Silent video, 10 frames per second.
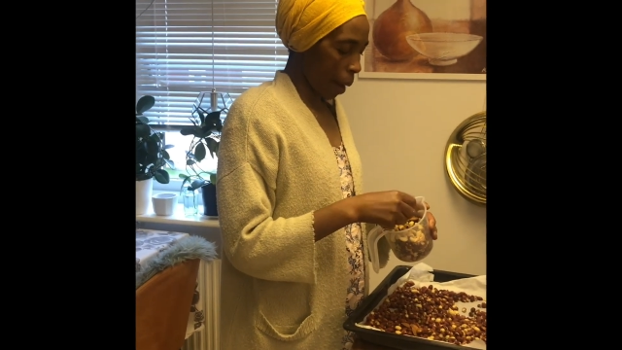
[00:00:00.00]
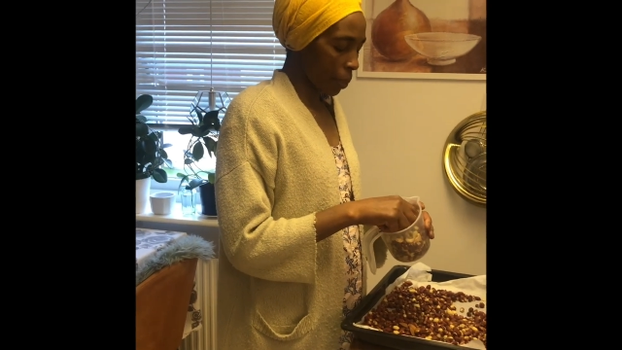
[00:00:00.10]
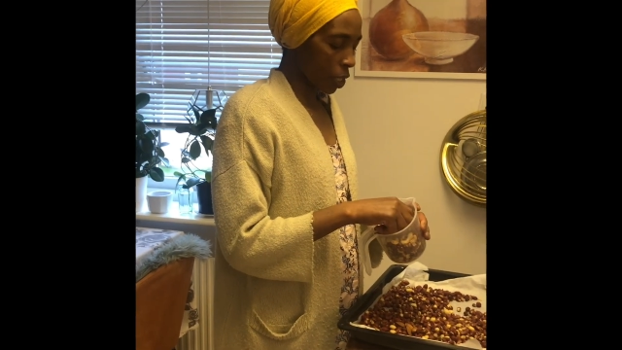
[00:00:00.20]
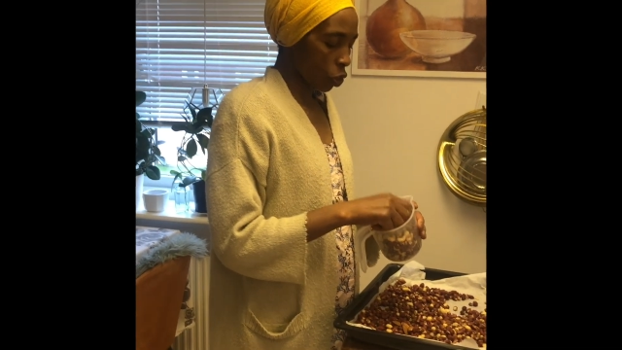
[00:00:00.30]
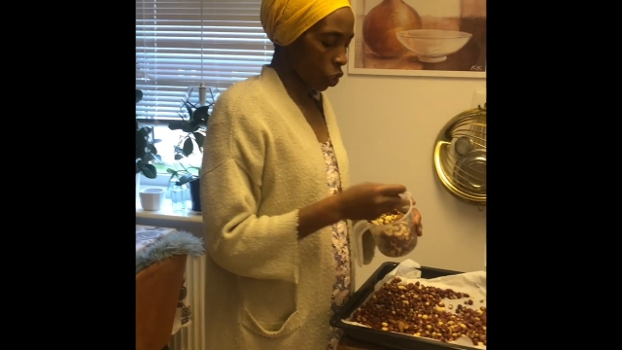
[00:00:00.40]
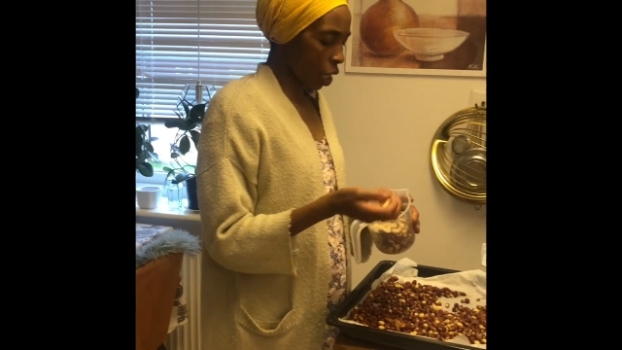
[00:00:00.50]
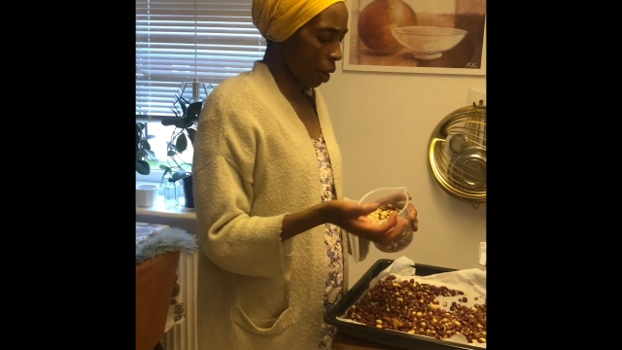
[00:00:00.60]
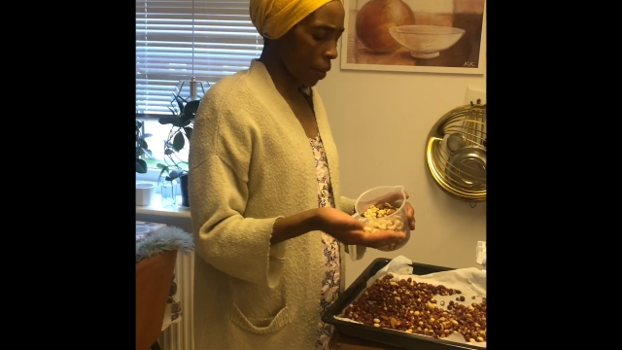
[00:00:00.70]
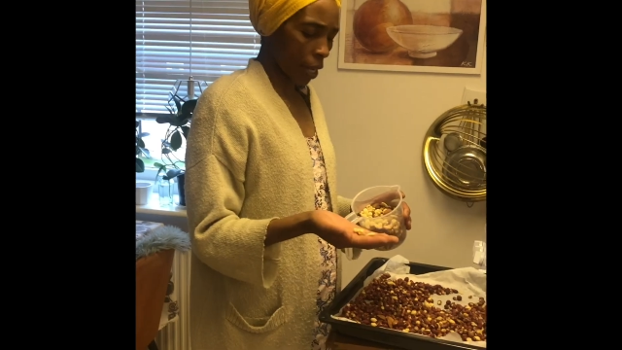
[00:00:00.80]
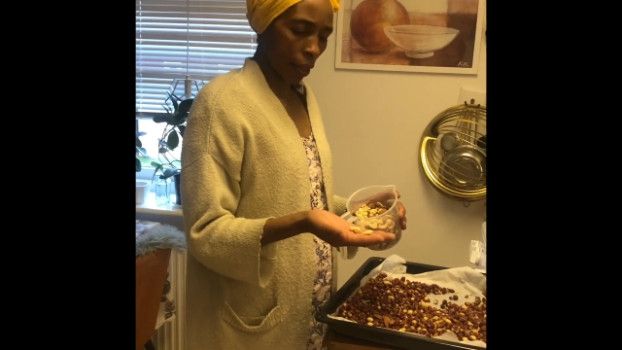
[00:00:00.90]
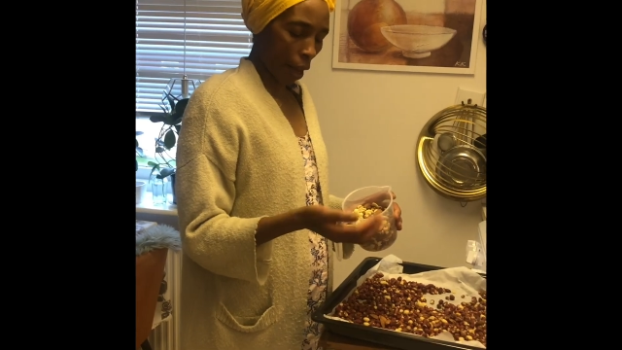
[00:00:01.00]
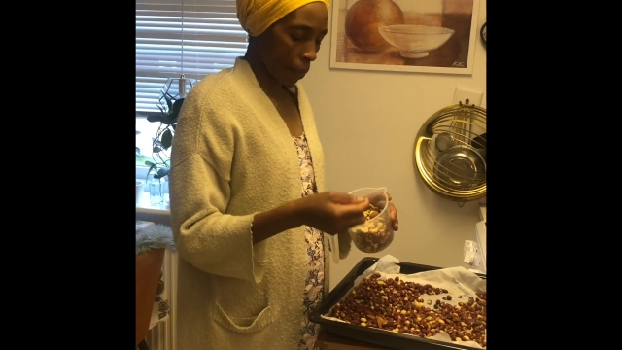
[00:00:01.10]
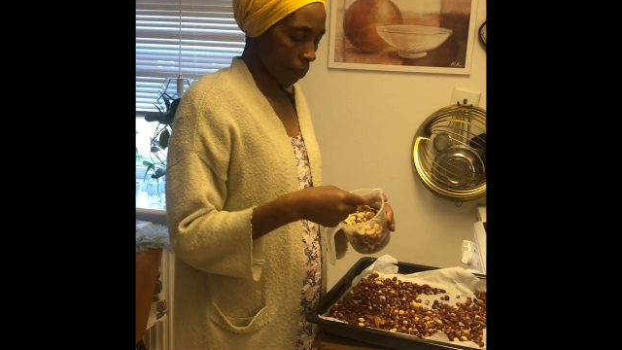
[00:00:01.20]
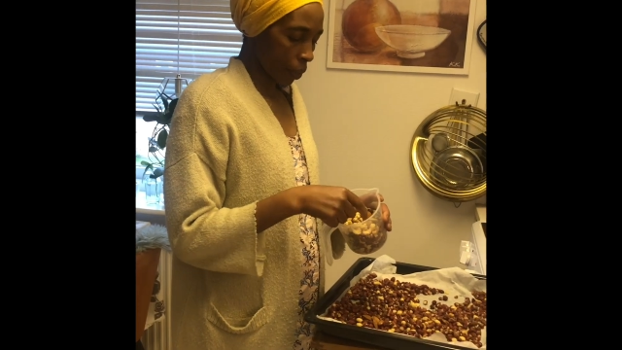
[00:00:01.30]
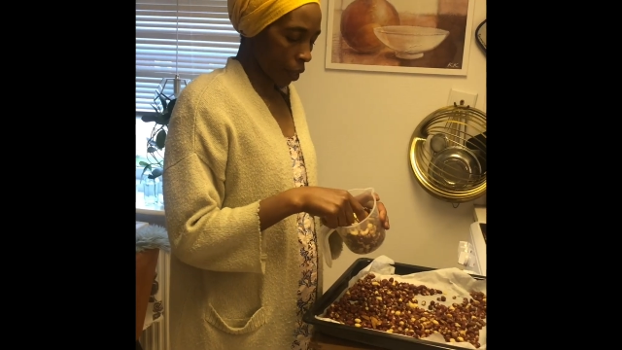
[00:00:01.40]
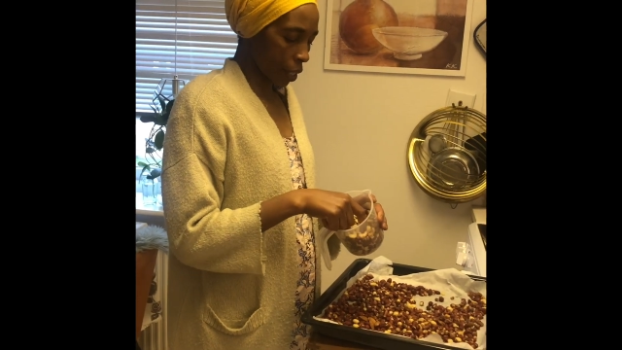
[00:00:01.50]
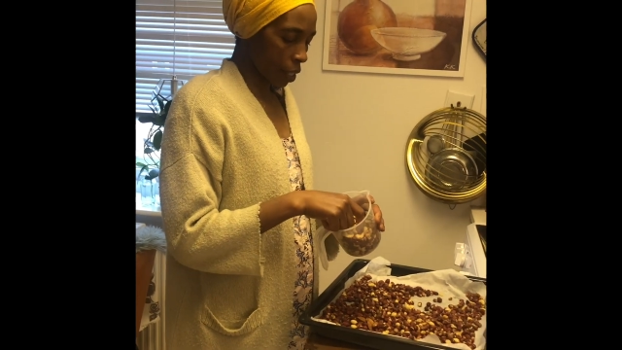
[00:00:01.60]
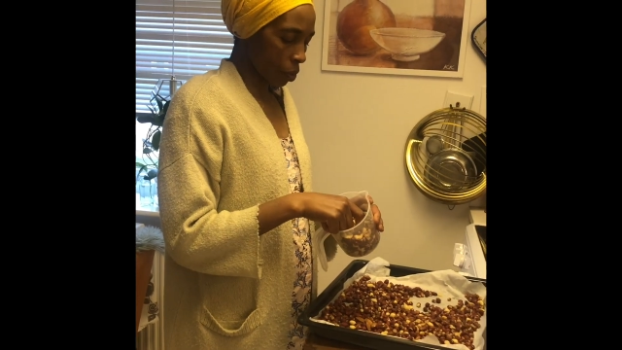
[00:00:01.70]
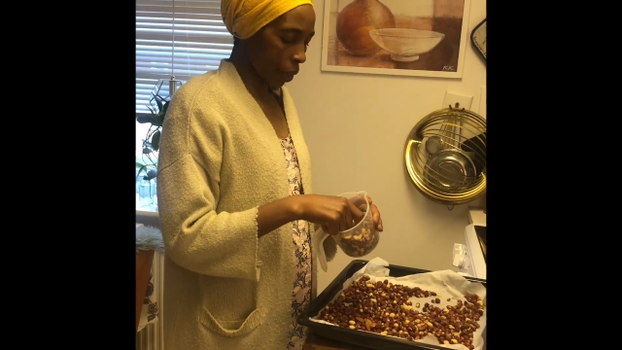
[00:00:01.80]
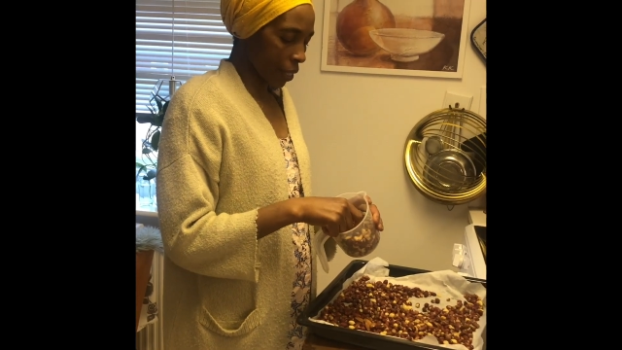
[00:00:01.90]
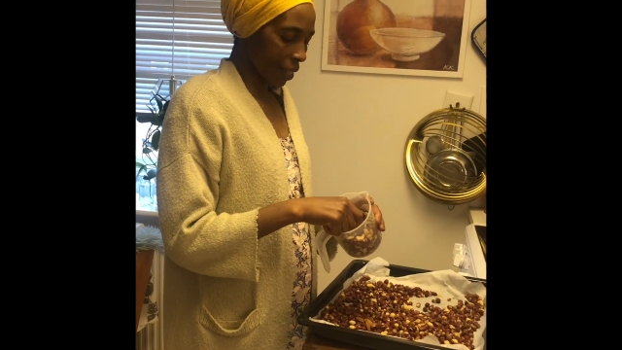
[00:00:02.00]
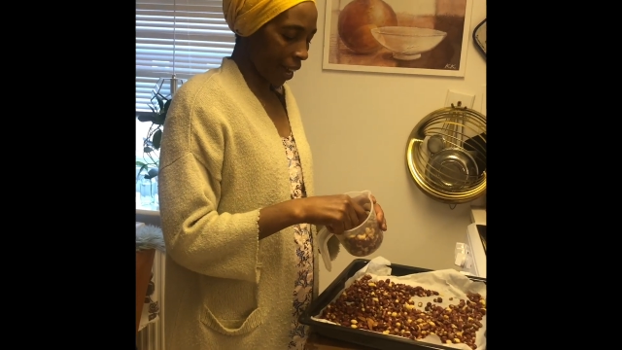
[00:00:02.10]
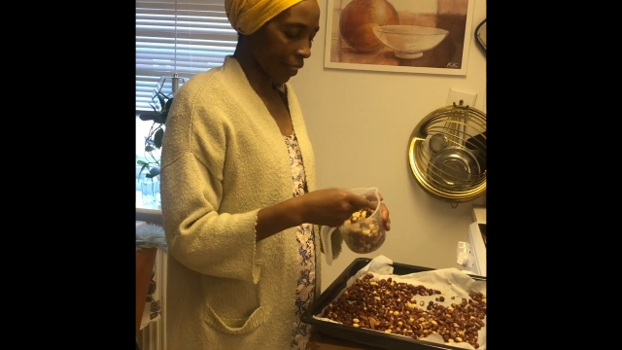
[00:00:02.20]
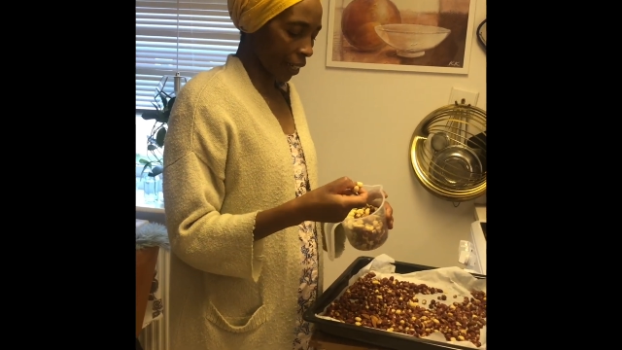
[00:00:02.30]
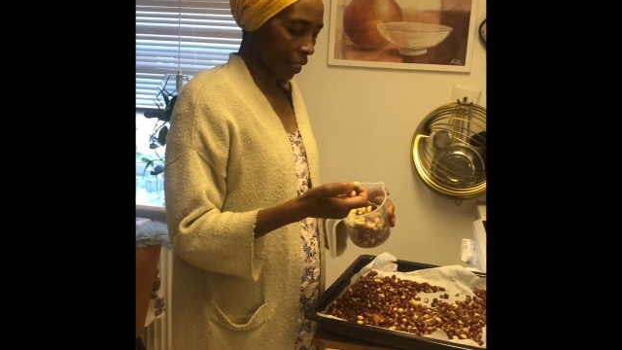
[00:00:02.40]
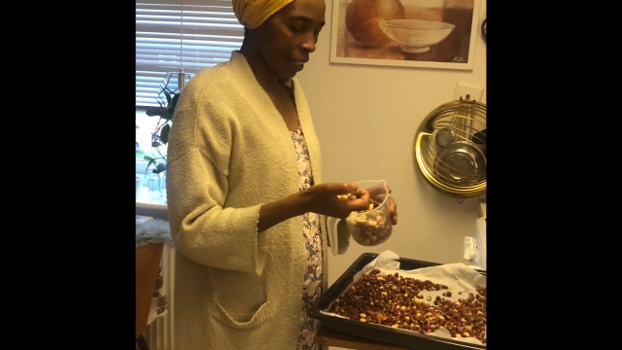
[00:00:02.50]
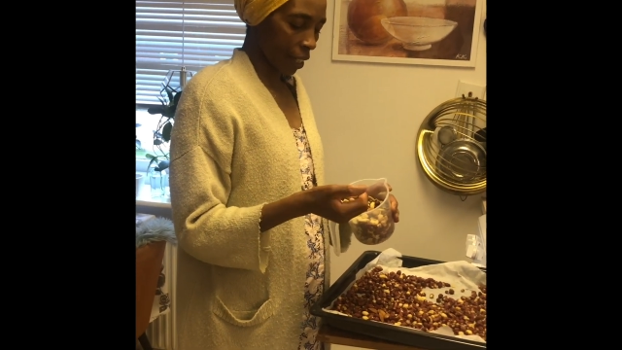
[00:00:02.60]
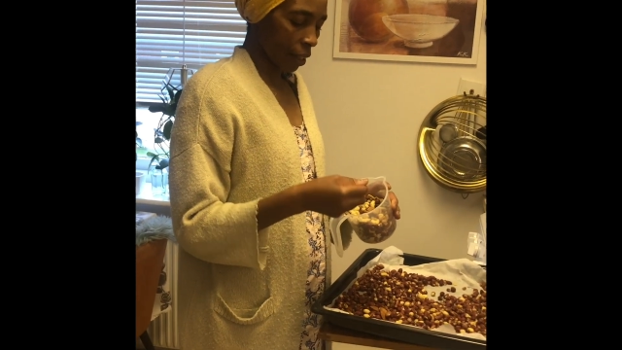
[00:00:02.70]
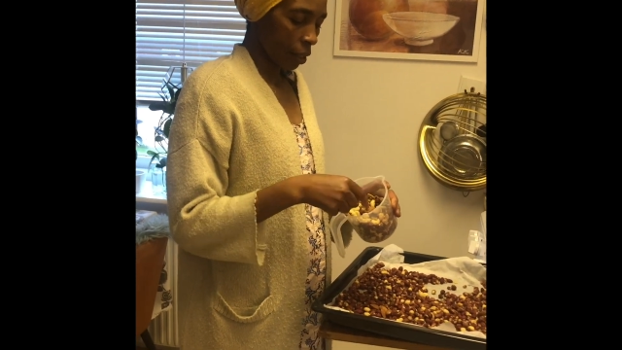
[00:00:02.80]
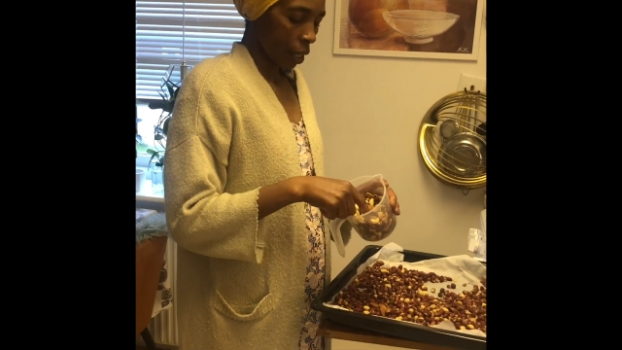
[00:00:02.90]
been chewing them. These ones are ready.